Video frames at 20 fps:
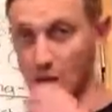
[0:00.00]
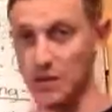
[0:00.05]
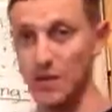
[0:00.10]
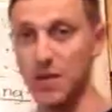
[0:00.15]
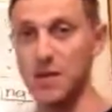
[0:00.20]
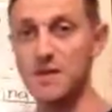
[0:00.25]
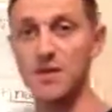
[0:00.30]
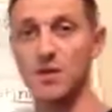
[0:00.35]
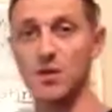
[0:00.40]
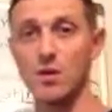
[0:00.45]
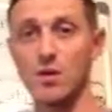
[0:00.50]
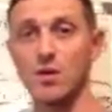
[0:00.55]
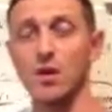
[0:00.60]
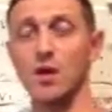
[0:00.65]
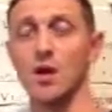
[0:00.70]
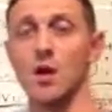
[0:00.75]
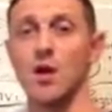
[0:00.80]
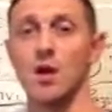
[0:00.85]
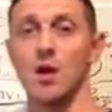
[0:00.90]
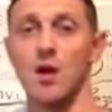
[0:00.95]
These are
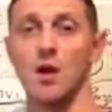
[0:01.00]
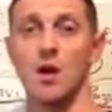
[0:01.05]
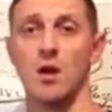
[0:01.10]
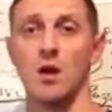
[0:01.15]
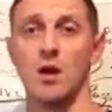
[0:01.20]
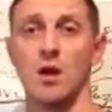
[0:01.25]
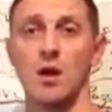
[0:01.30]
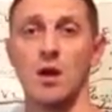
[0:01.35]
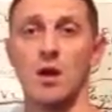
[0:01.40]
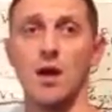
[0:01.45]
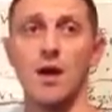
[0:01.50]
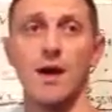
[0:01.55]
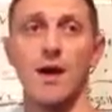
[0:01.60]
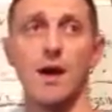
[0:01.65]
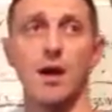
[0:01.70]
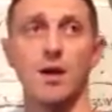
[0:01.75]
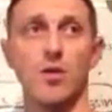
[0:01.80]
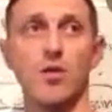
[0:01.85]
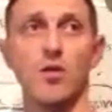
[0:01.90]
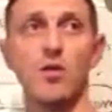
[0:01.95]

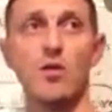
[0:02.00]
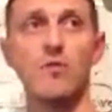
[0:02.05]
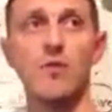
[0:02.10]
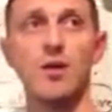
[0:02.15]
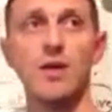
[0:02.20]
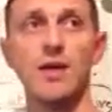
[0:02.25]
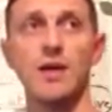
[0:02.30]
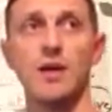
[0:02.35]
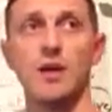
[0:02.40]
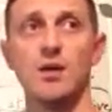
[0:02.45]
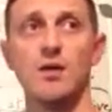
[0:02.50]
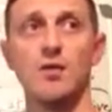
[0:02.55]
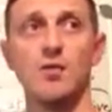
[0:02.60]
normally,